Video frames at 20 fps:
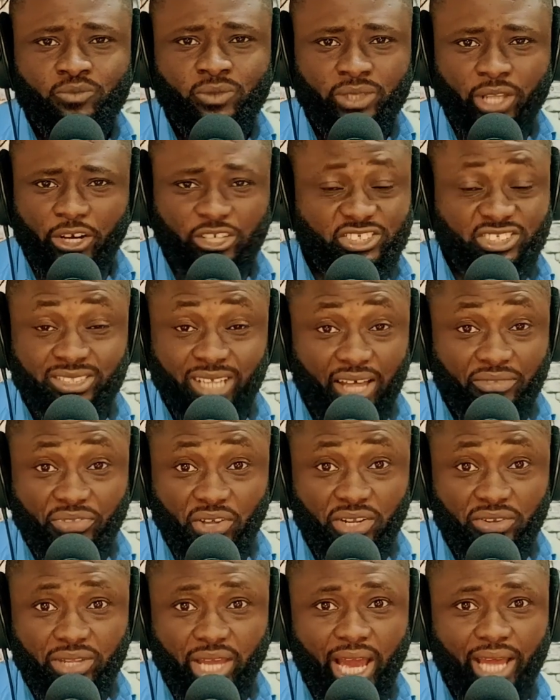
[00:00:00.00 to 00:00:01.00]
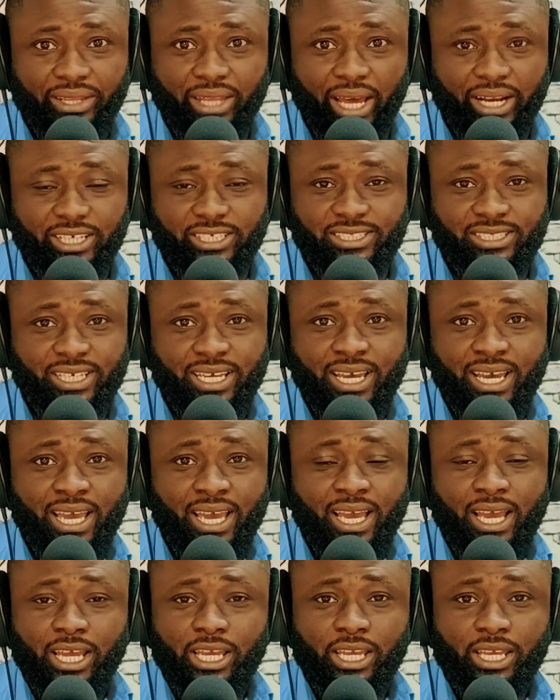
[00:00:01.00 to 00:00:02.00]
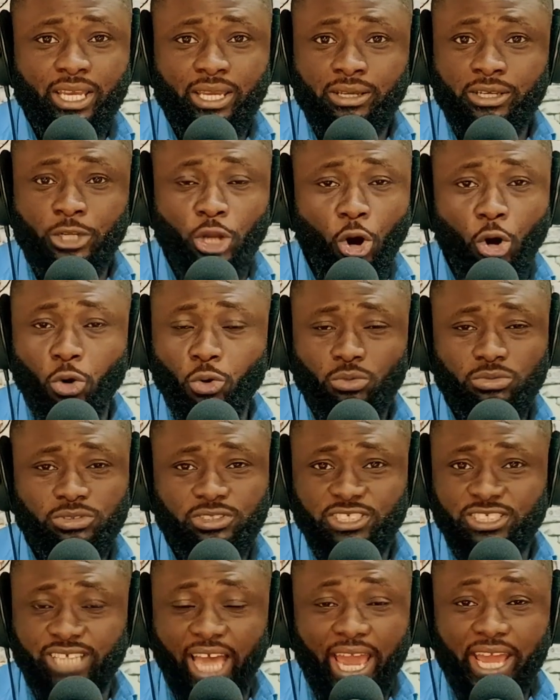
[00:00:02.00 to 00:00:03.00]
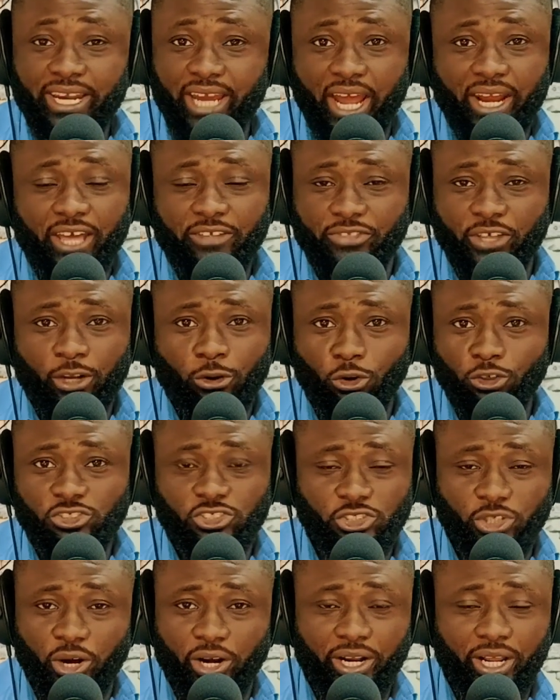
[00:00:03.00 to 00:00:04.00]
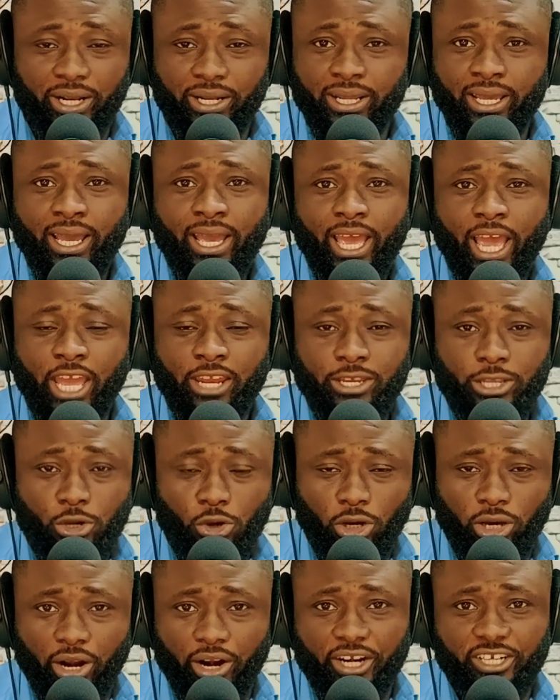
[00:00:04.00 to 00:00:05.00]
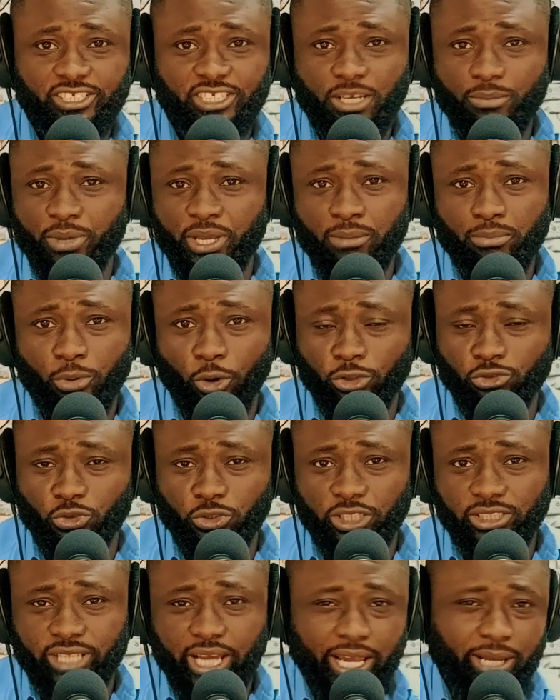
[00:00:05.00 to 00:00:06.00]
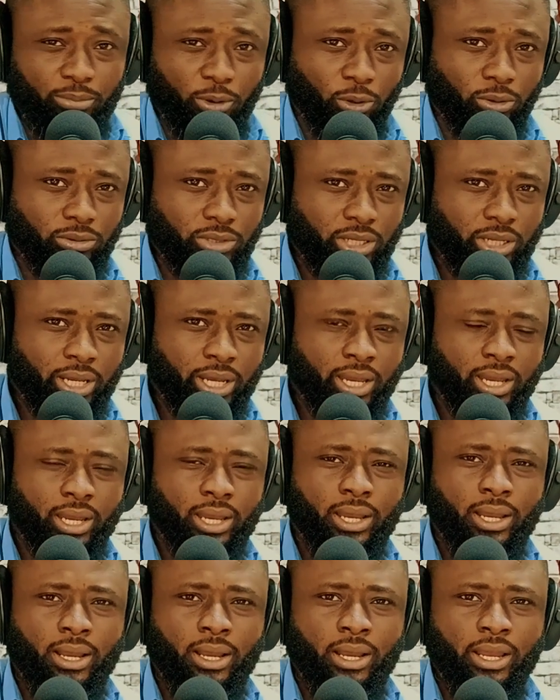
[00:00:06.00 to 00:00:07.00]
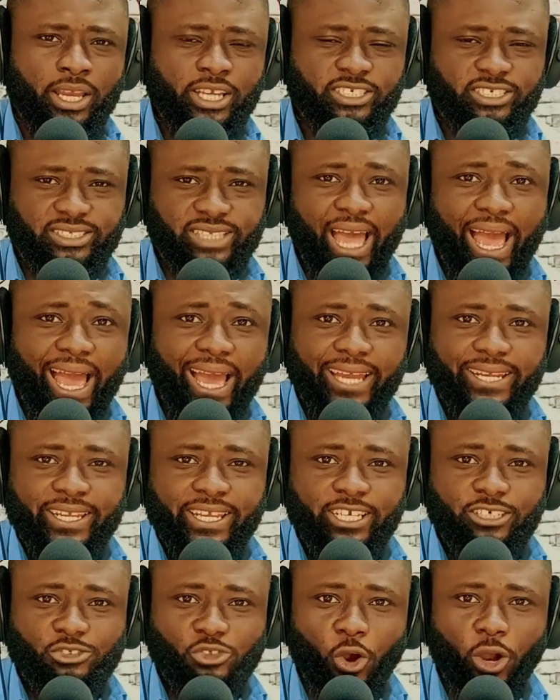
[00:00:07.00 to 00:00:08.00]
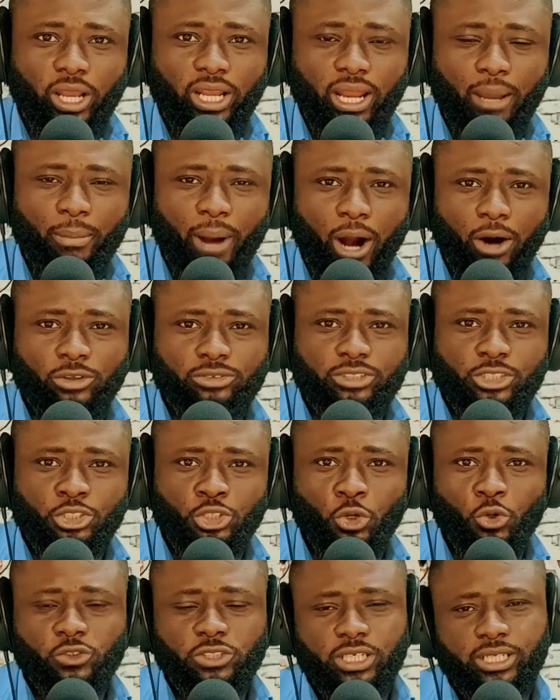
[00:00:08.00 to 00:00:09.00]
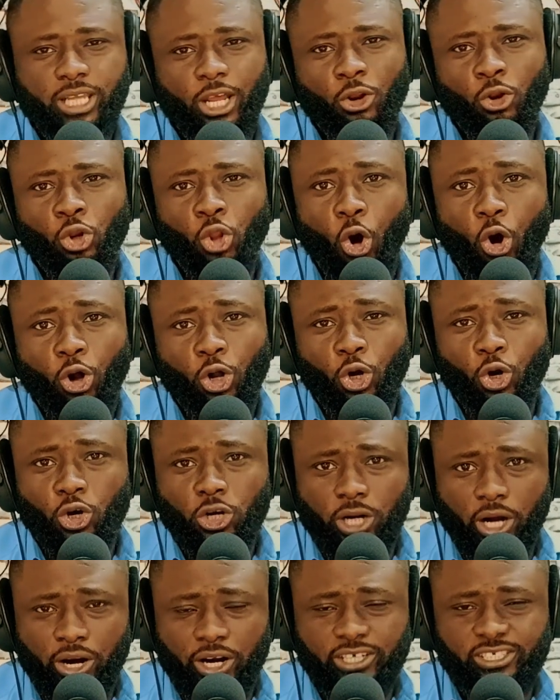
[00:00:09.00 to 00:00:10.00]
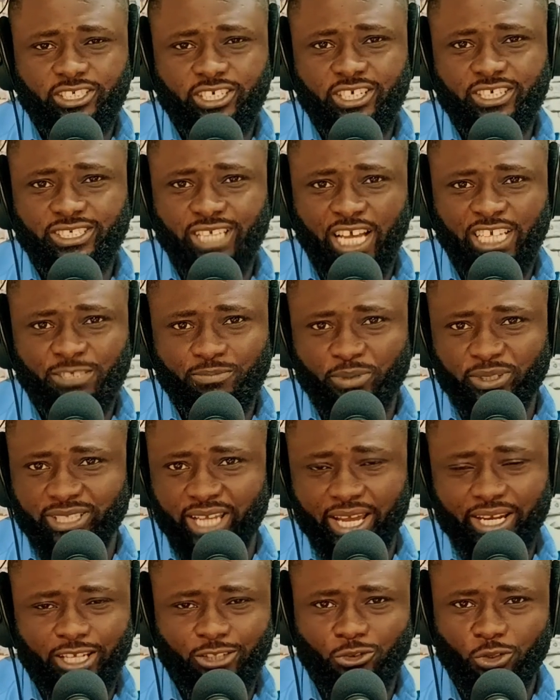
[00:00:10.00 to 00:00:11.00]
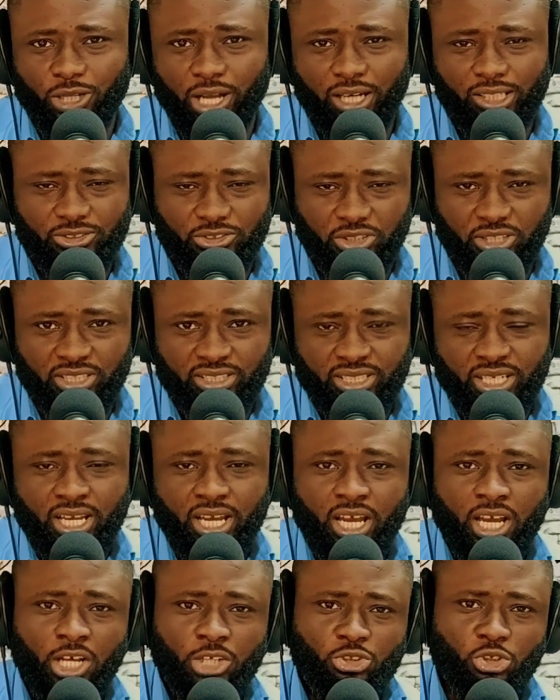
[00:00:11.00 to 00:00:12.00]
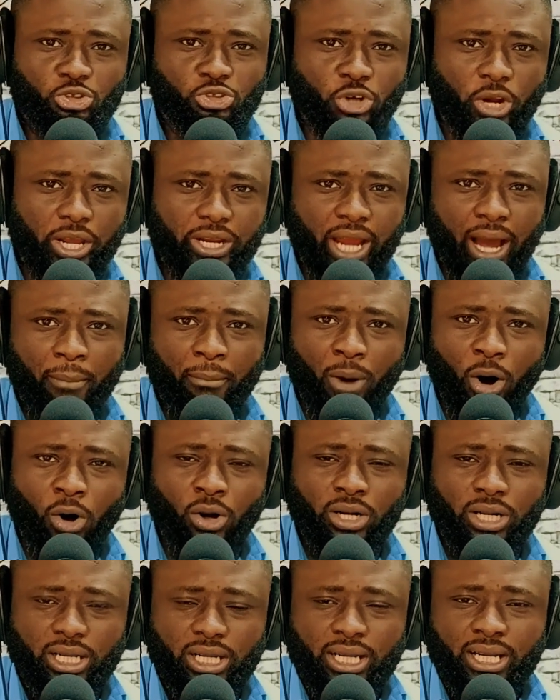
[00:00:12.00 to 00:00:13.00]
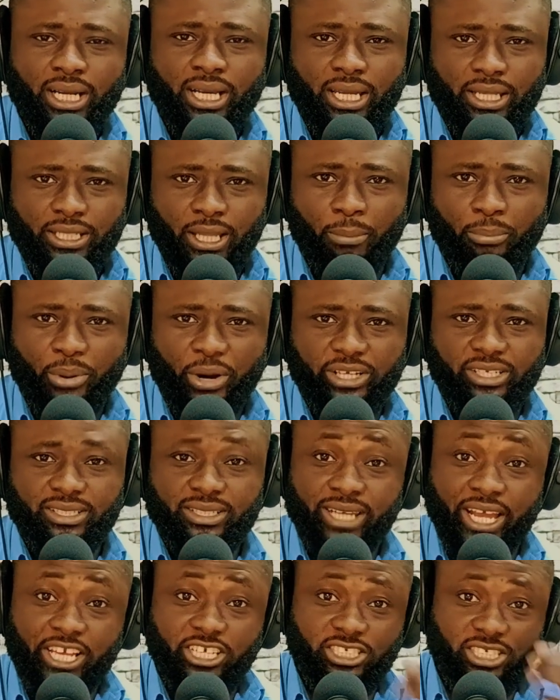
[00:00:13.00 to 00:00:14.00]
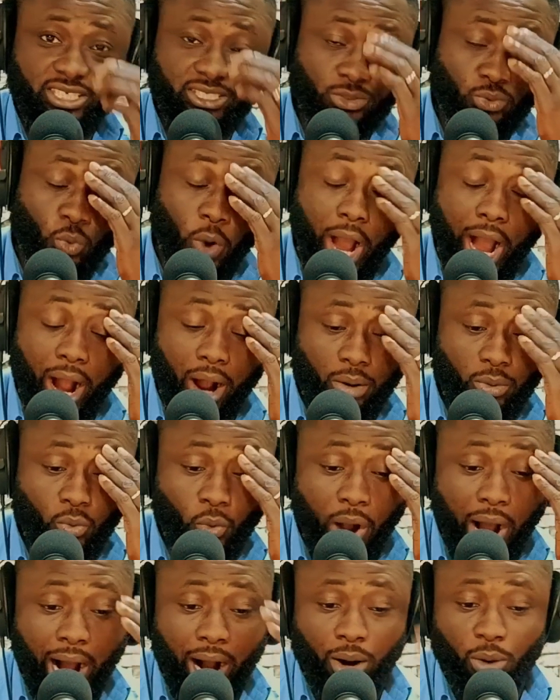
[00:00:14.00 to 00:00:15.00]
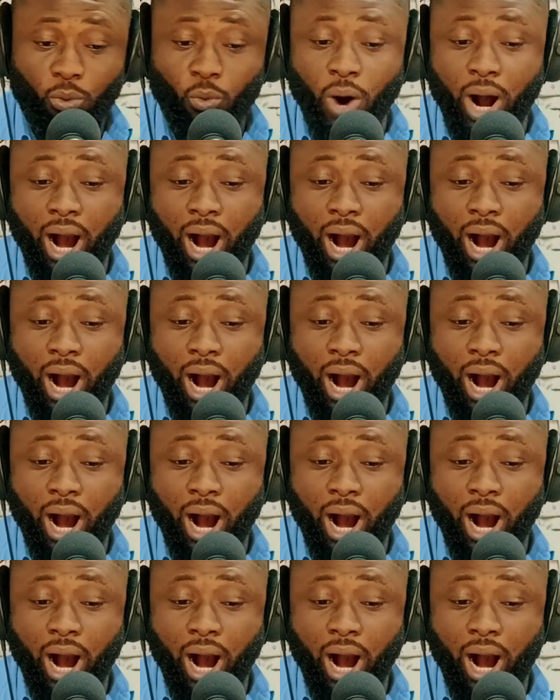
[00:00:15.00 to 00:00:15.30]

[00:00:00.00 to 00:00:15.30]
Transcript: there is nothing there that is, you know, saying anything concerning a new currency being brought to the table. Instead, he's talking about using the local currencies as pertaining to countries to trade among the BRIC nations. Wow.